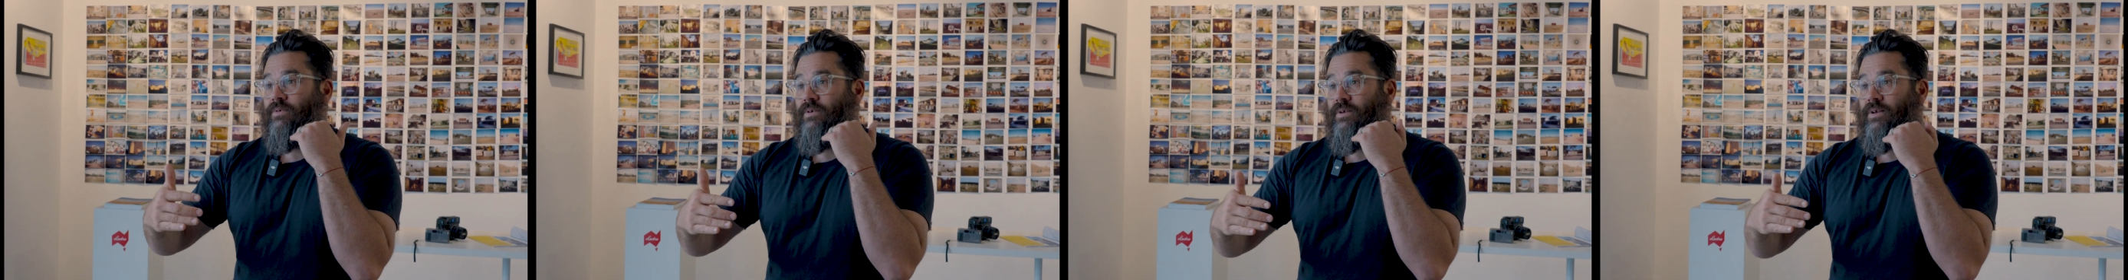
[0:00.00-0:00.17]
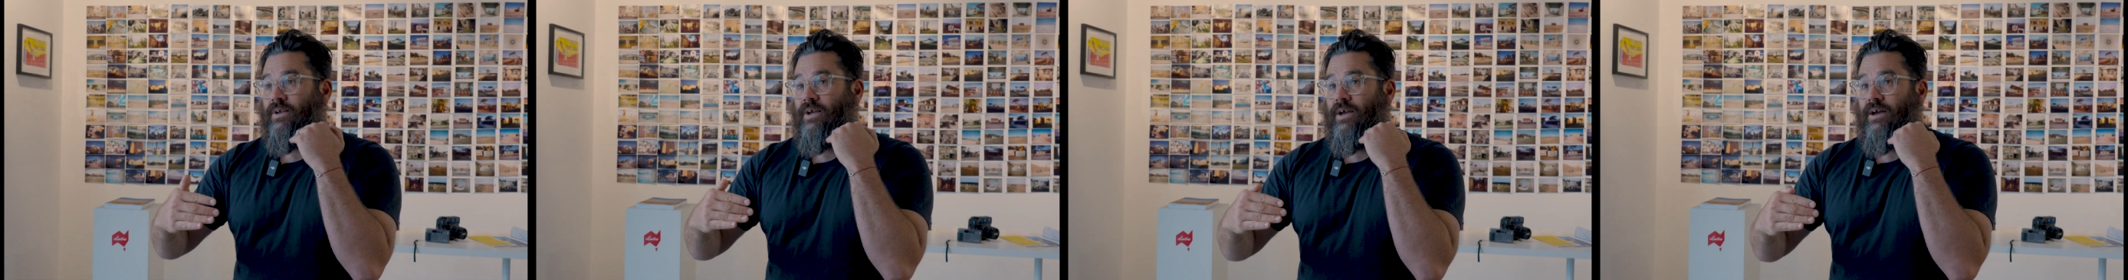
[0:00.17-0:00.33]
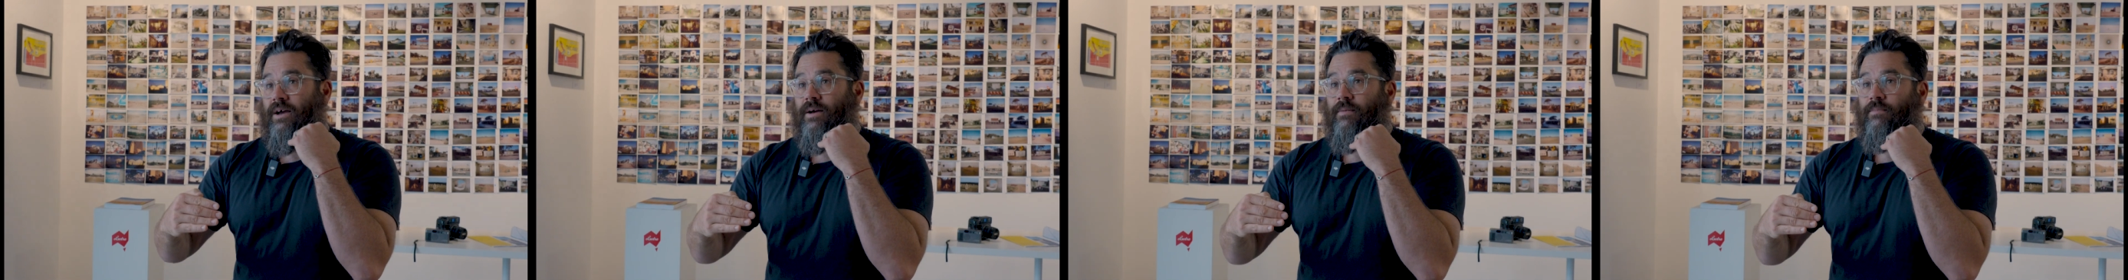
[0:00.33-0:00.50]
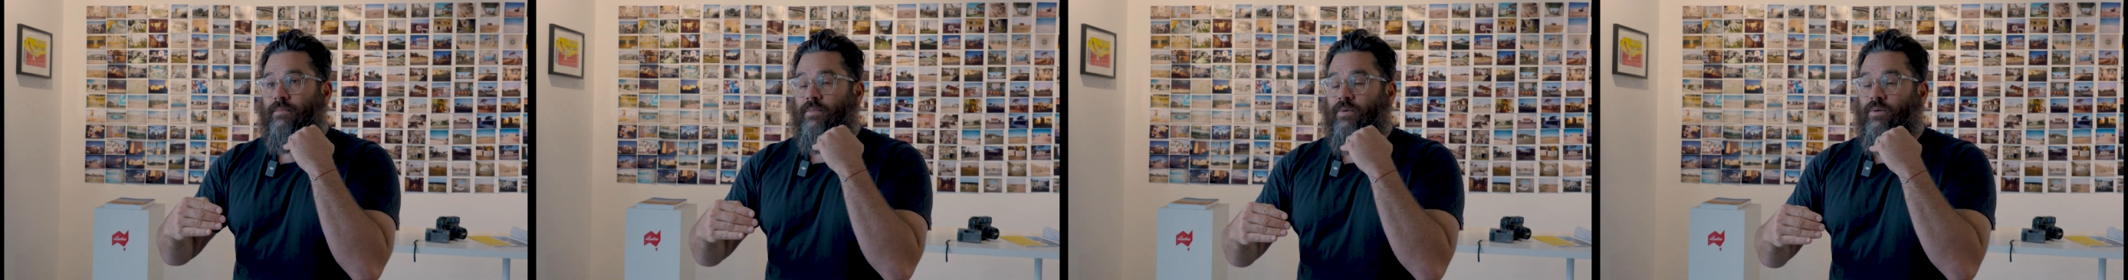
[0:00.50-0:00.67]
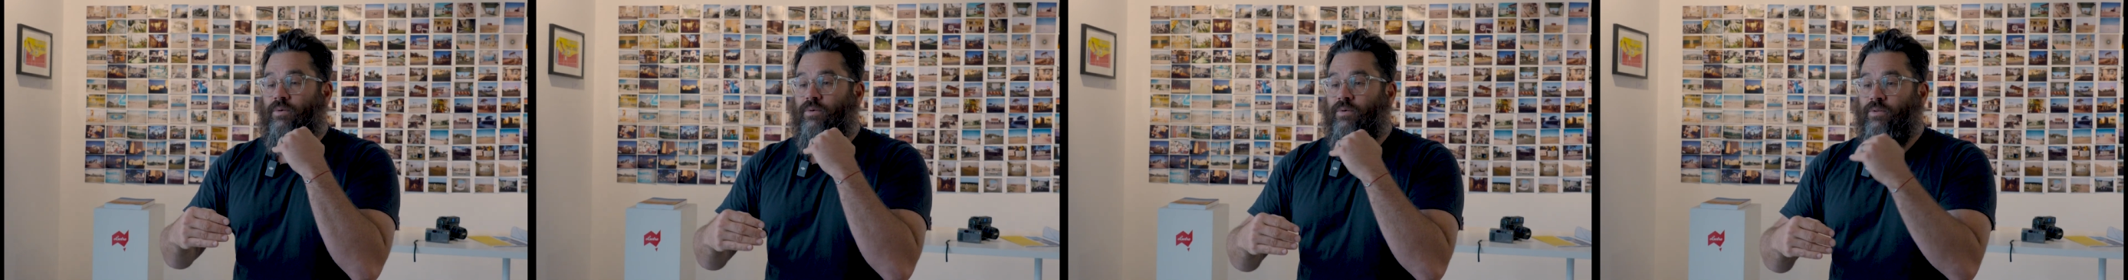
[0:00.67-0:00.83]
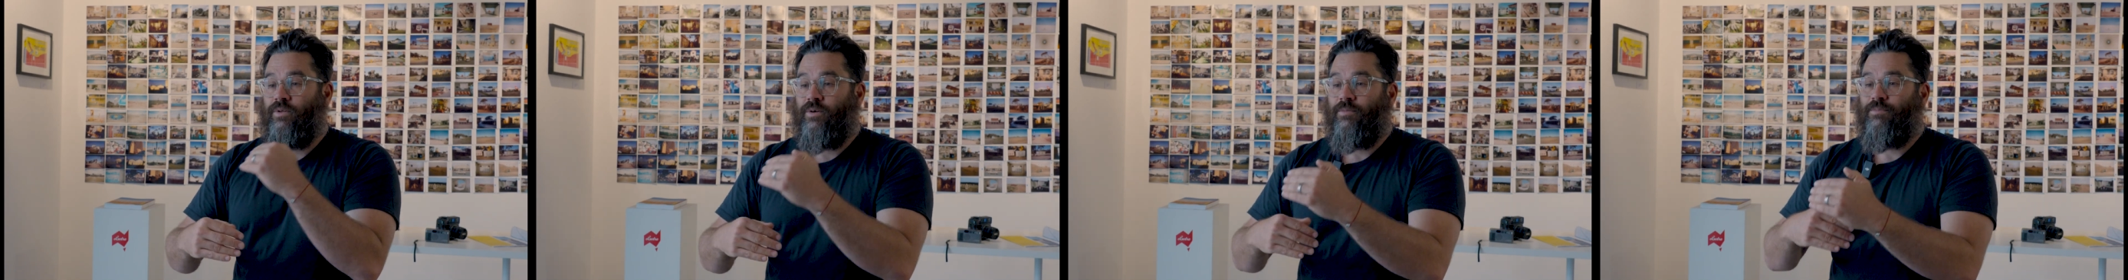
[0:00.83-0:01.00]

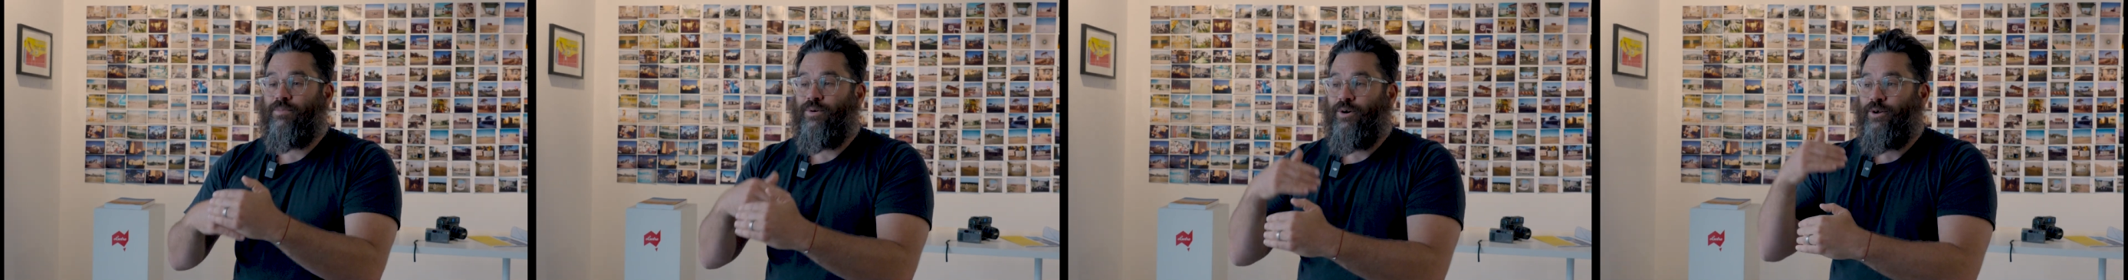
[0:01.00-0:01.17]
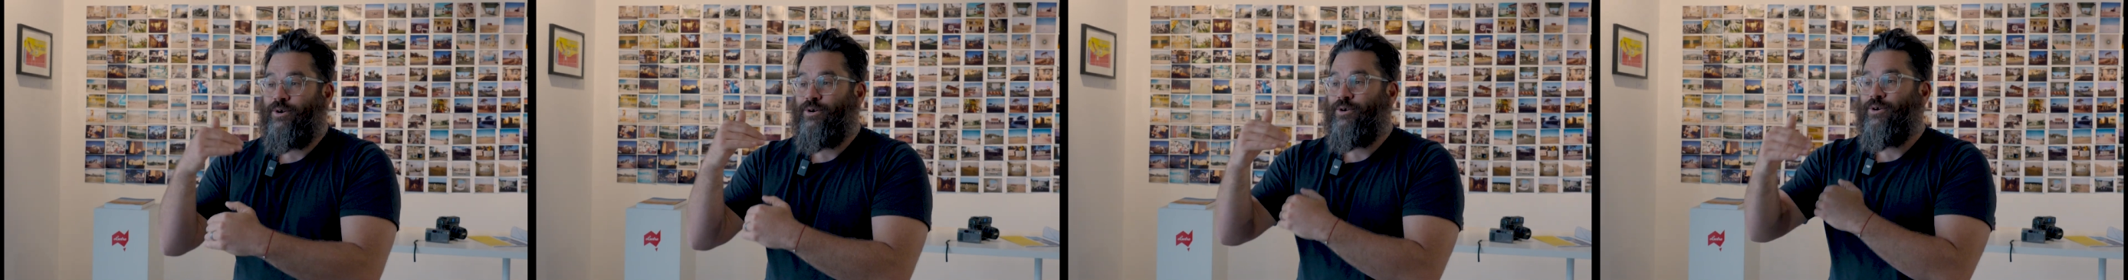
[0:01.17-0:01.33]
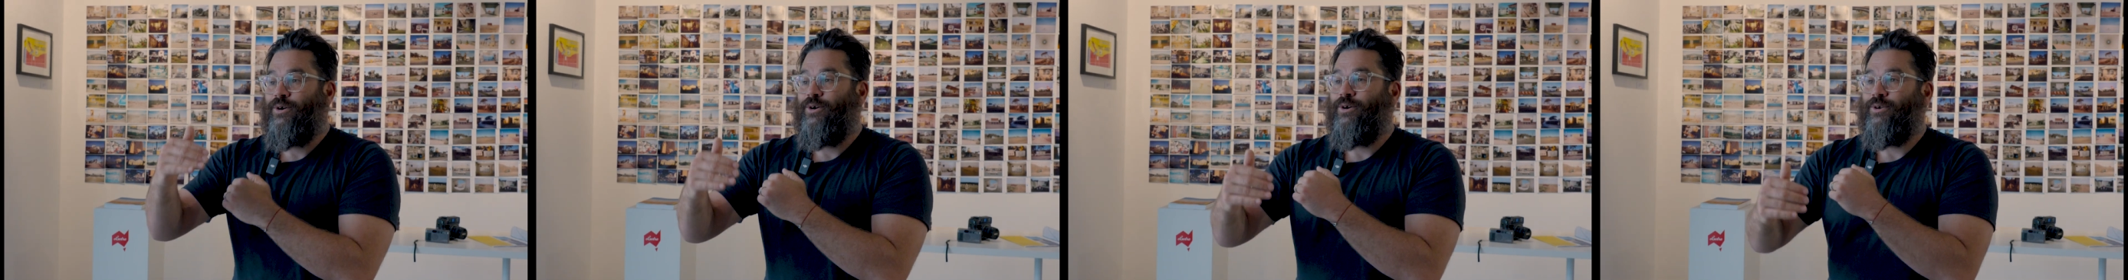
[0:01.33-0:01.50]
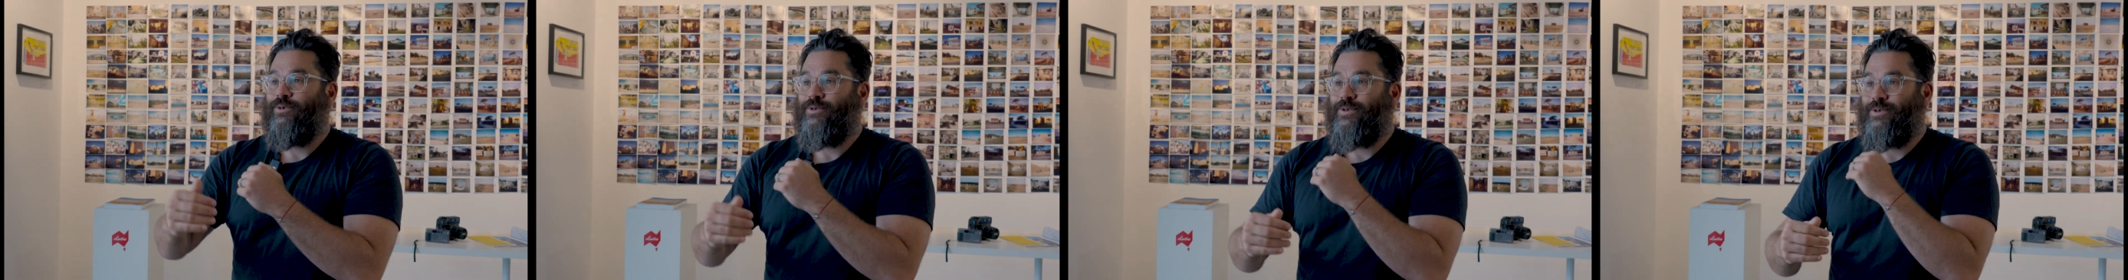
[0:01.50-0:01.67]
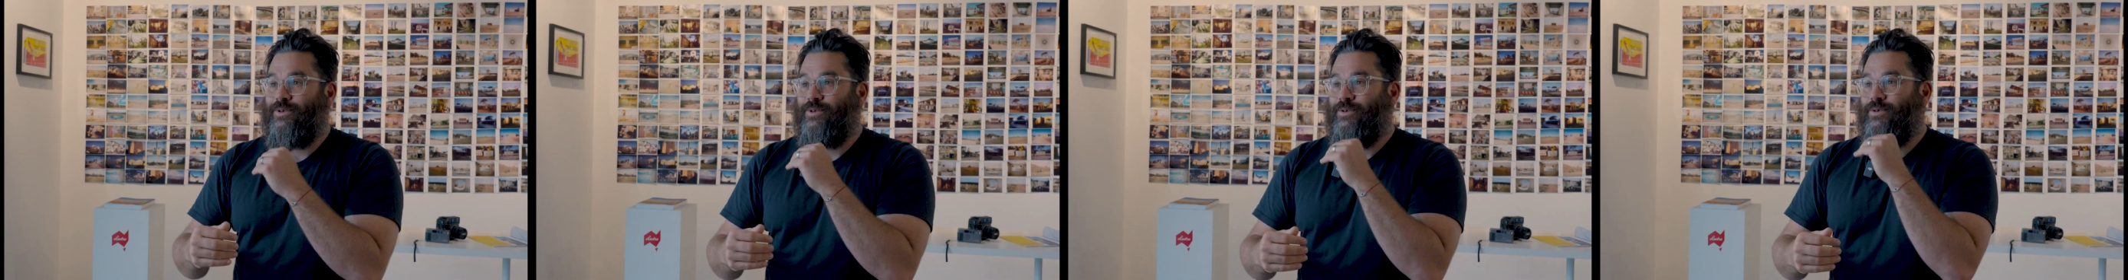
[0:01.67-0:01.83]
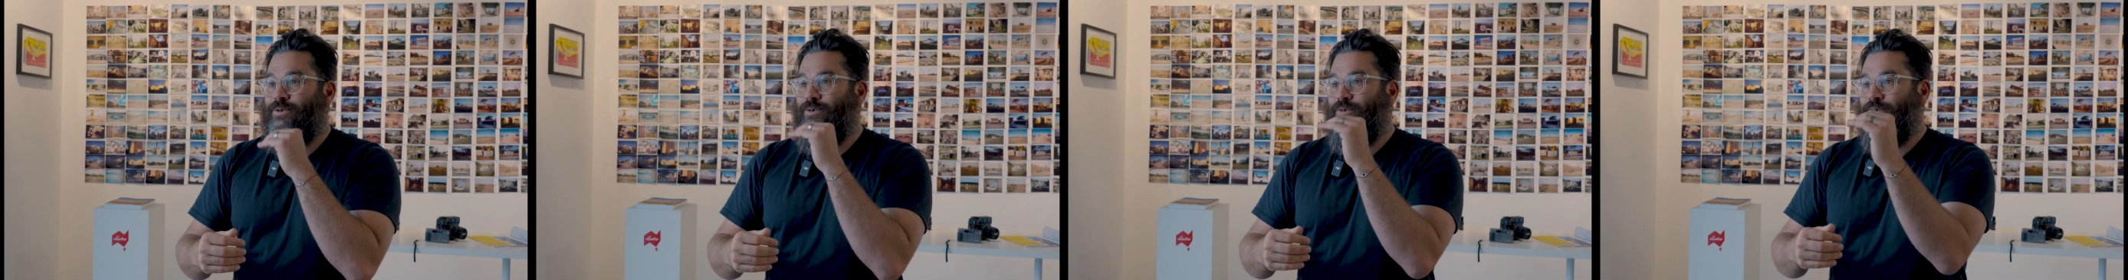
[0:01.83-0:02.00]
all the protocols
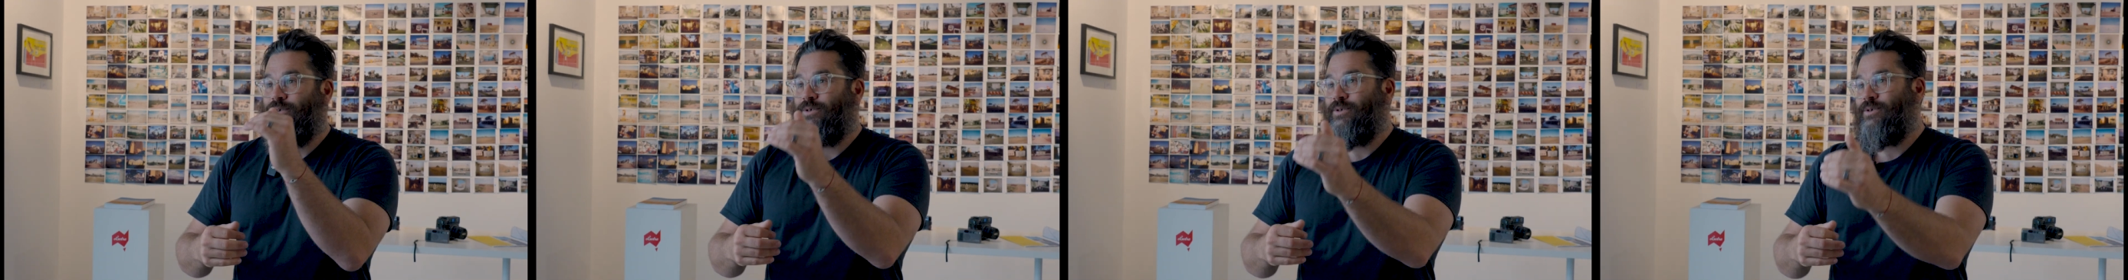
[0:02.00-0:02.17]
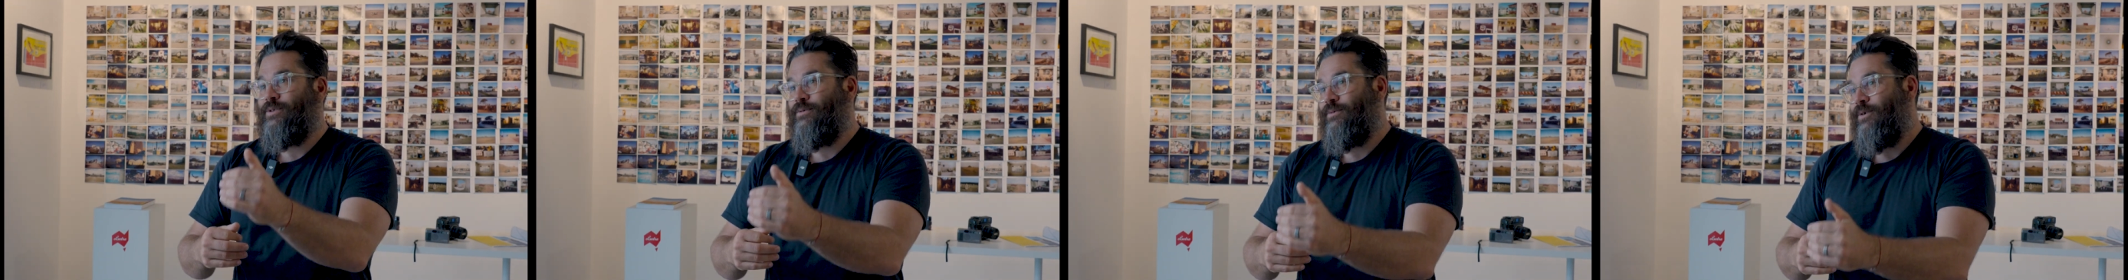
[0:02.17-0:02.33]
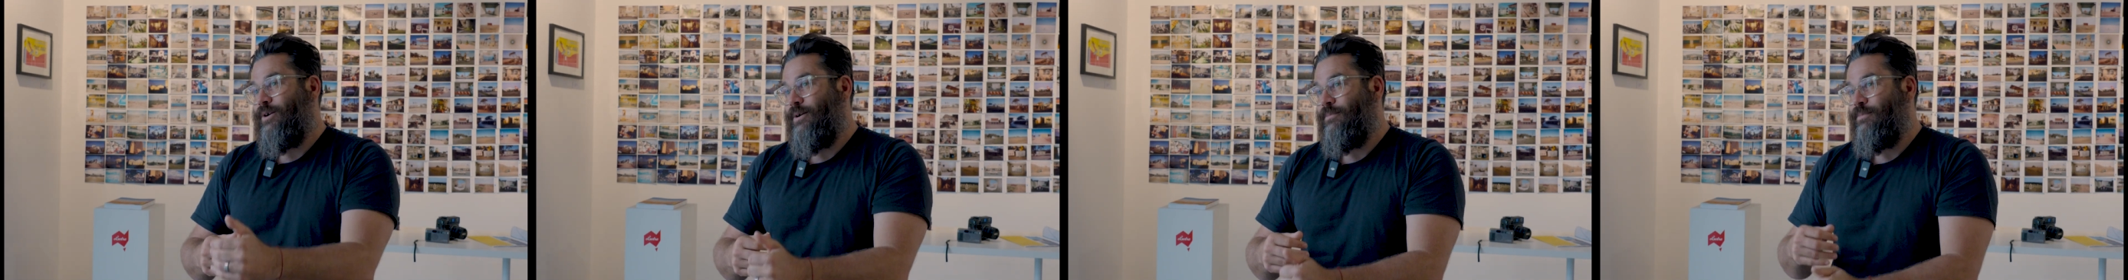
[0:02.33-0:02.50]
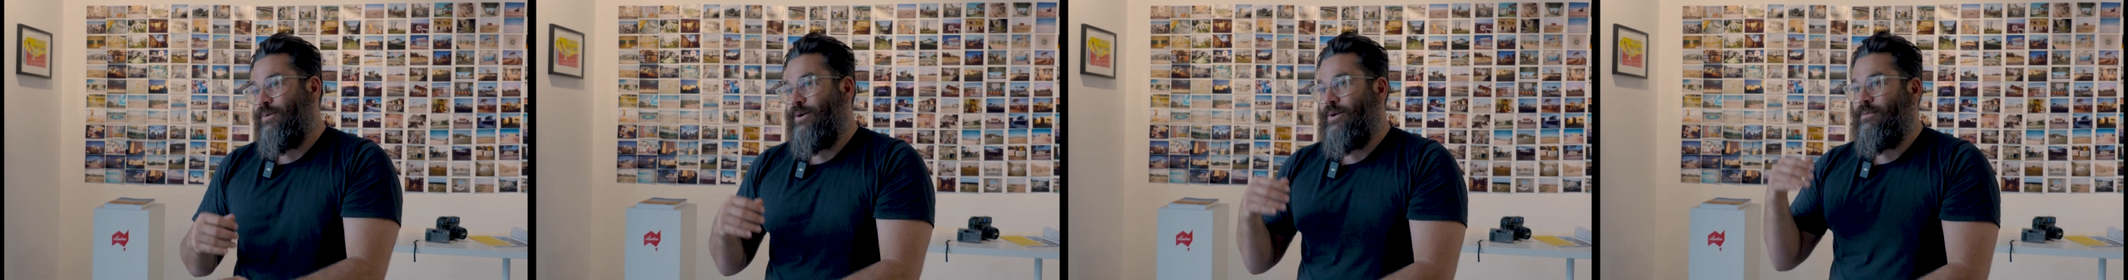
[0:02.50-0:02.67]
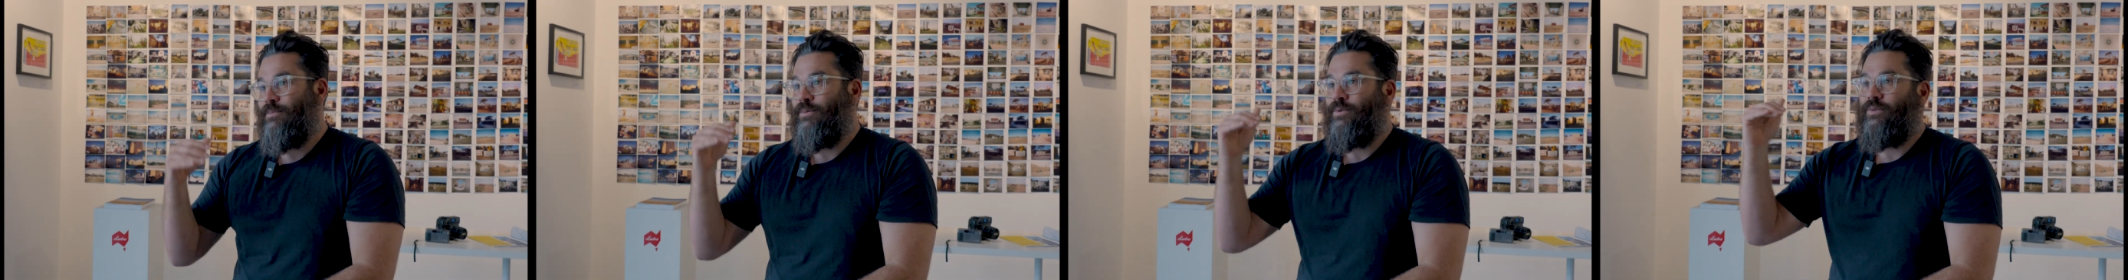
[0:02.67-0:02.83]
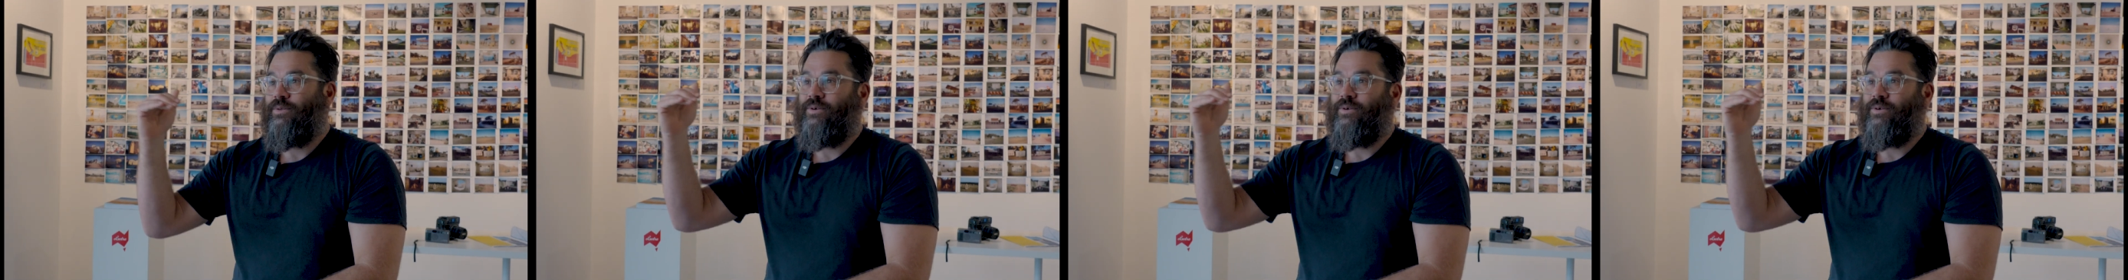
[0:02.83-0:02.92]
and talking to the right people